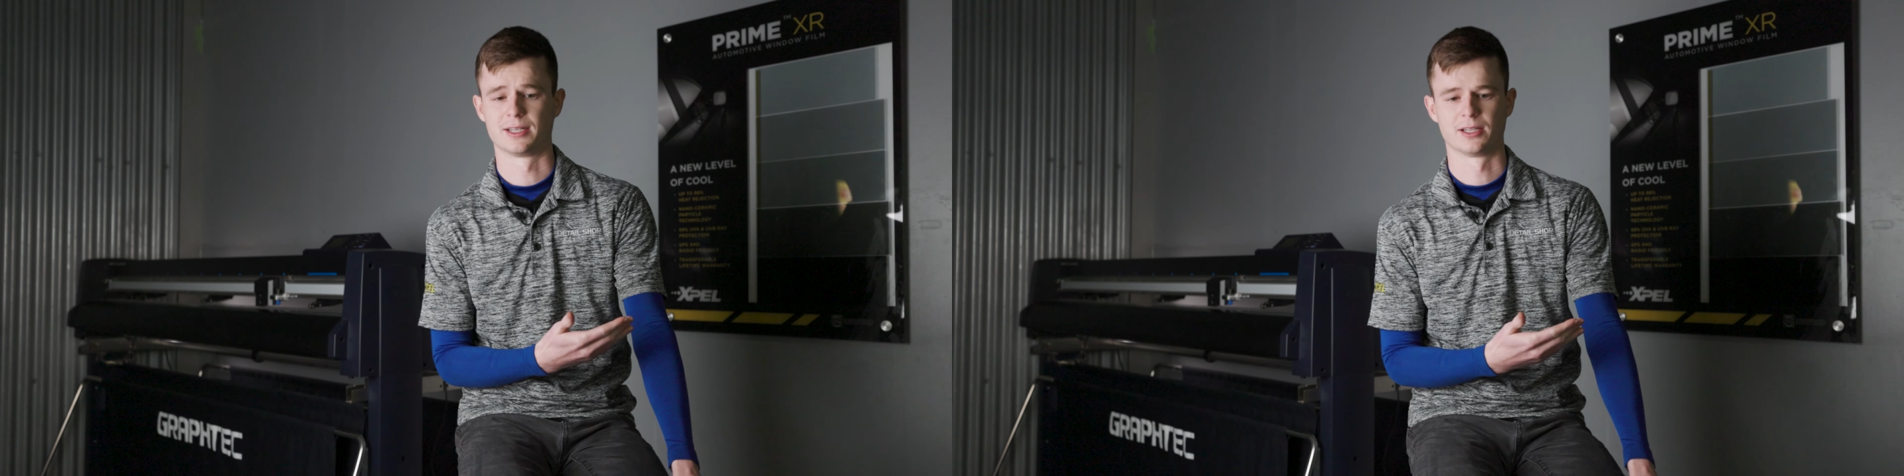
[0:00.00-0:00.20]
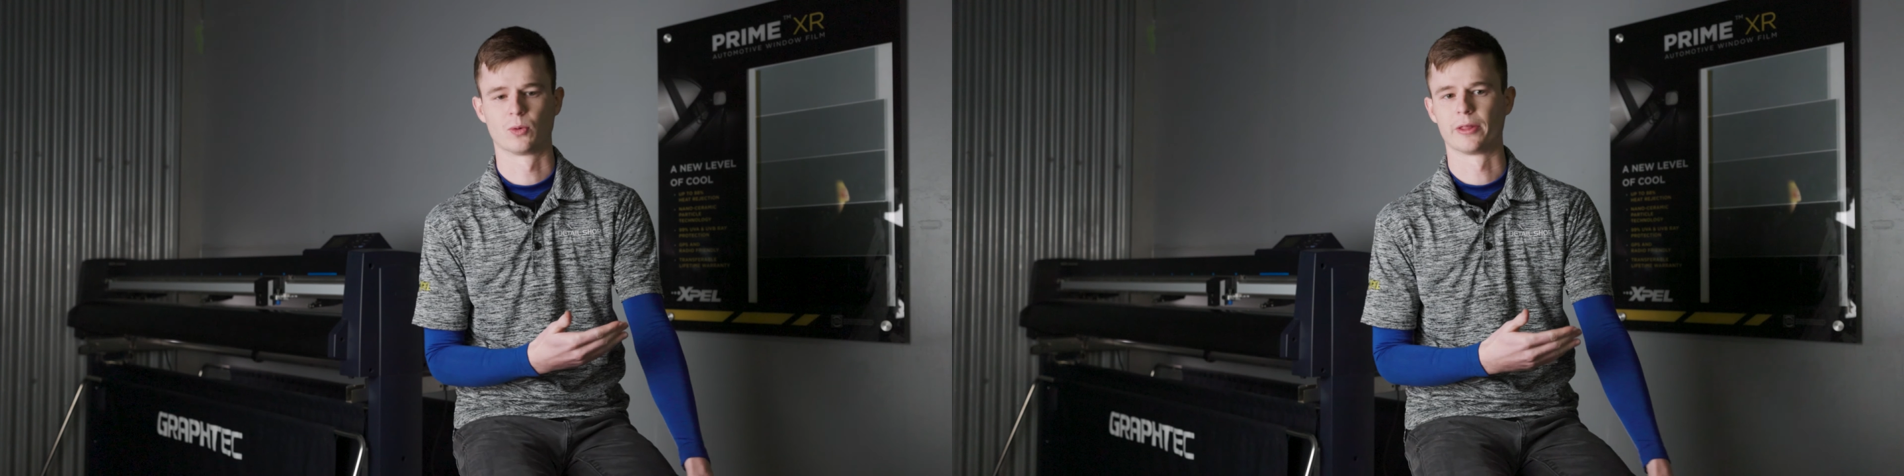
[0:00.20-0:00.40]

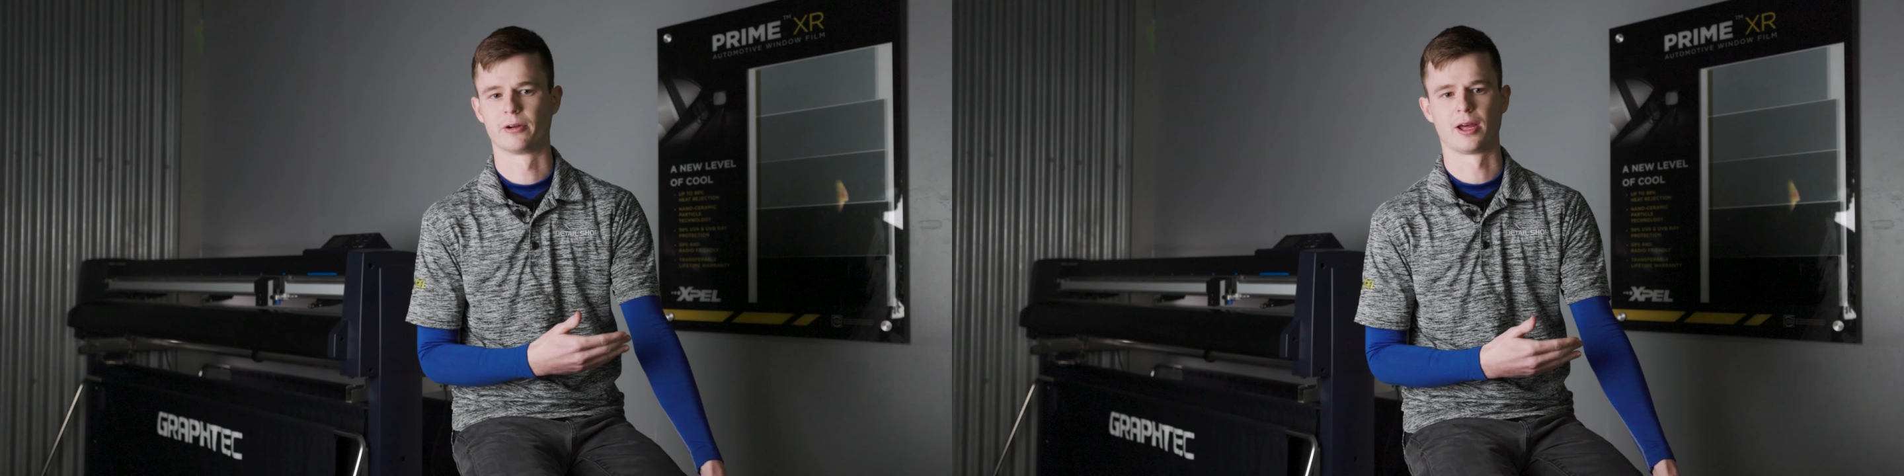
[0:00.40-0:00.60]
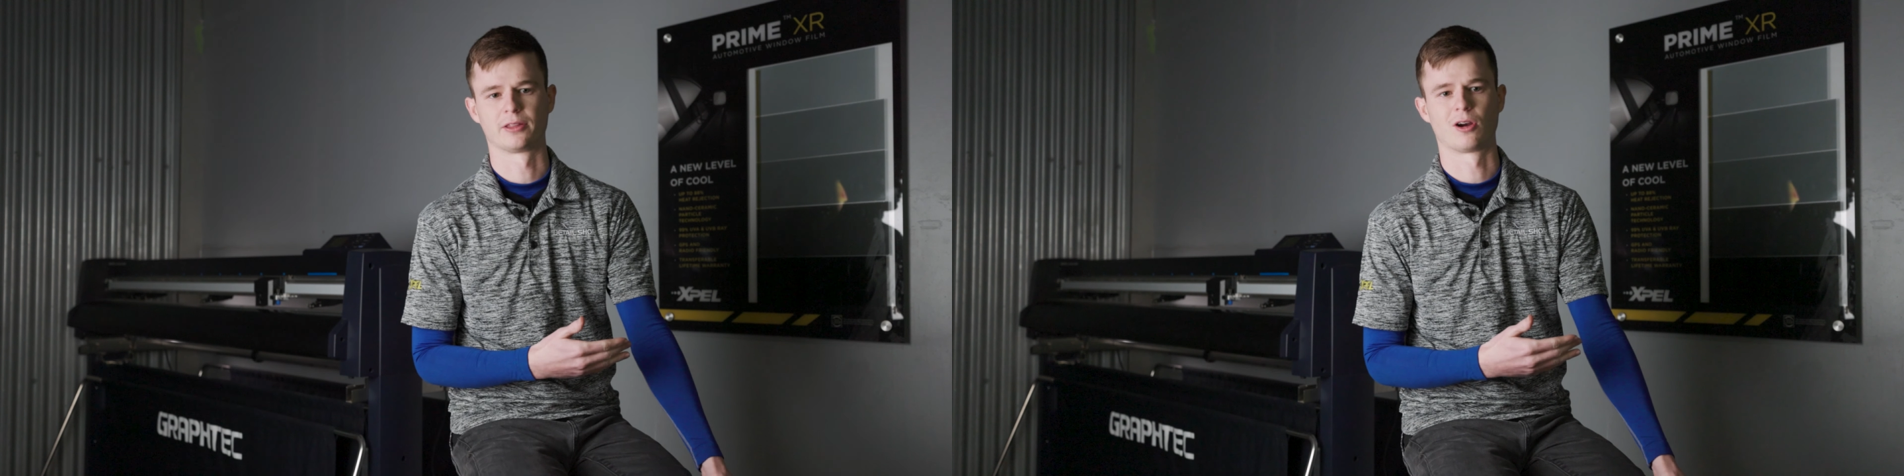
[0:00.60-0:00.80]
and it's
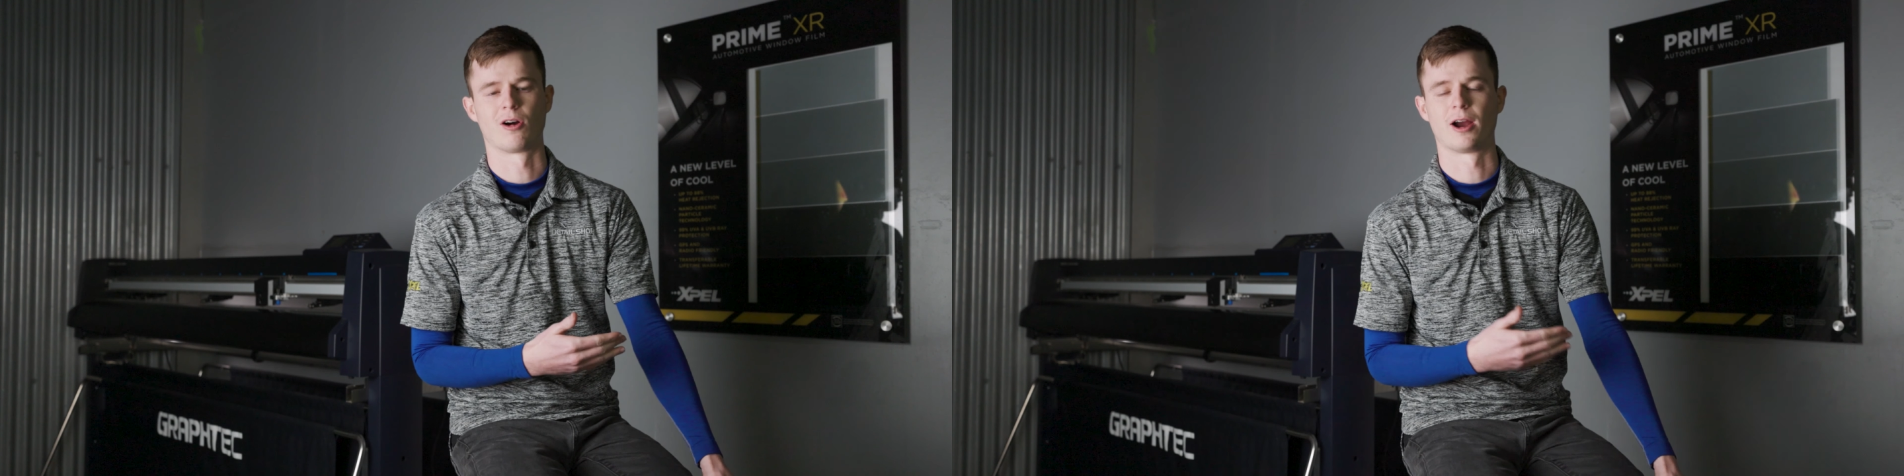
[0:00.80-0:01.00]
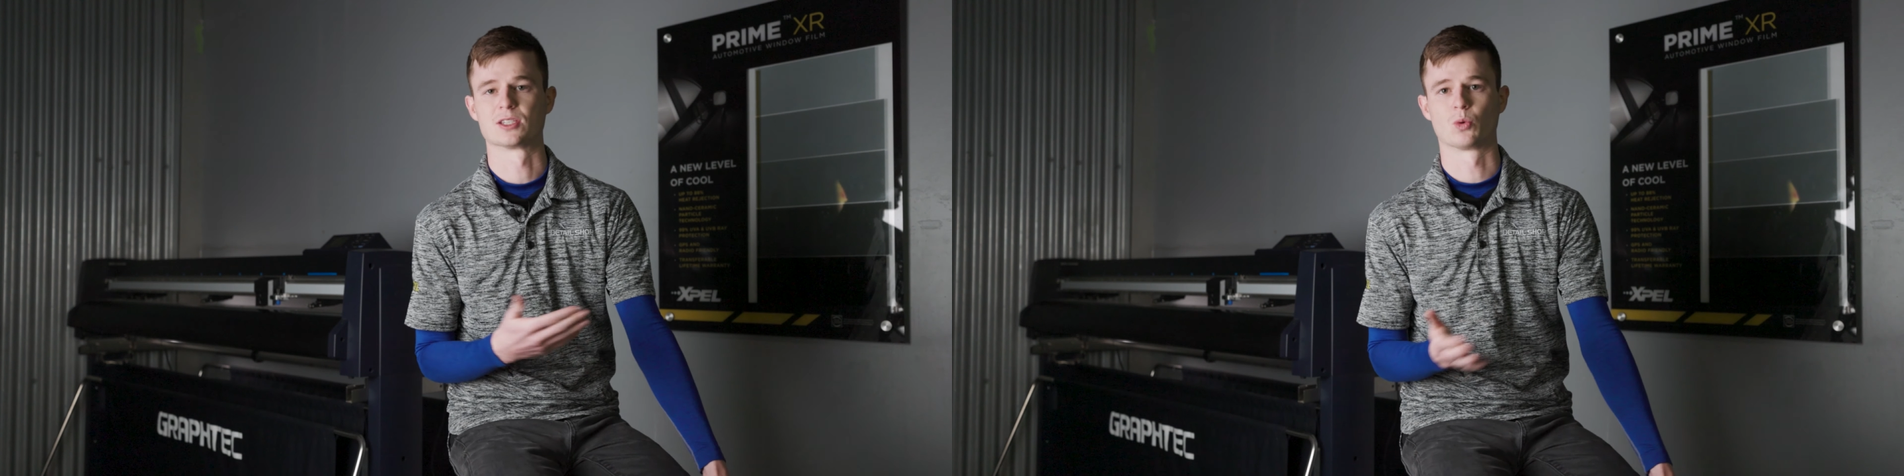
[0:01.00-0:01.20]
whether or not the
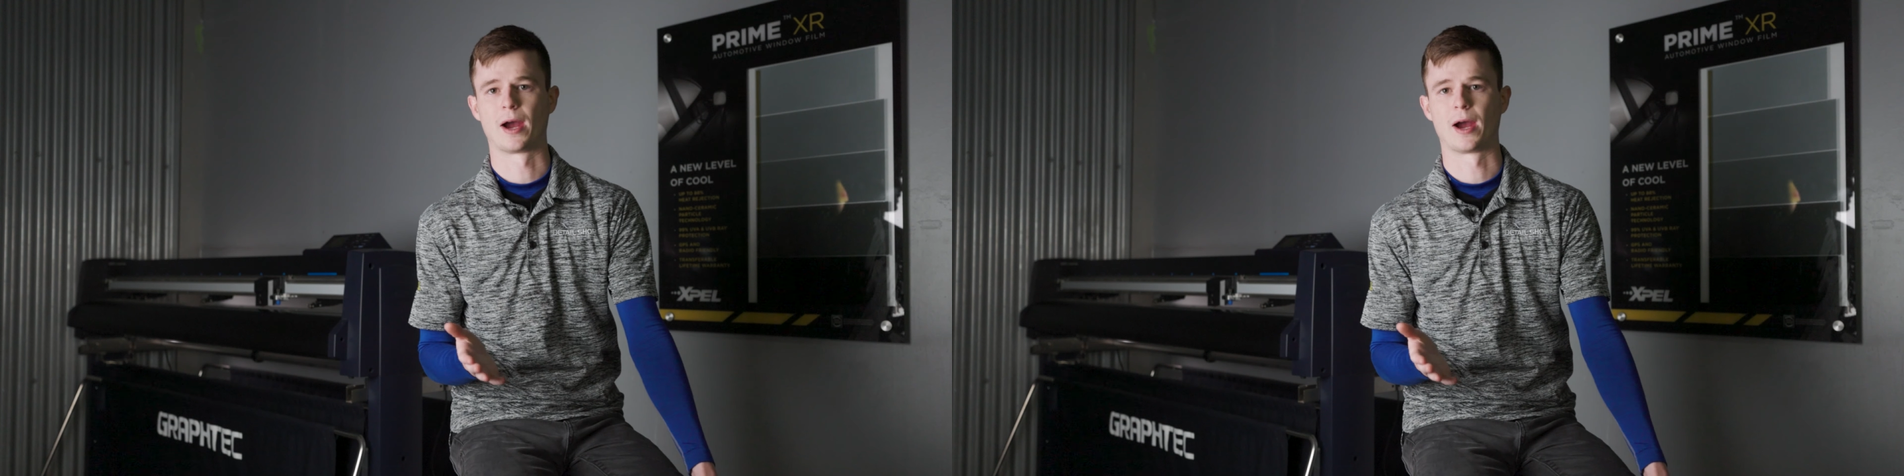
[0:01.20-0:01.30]
car has a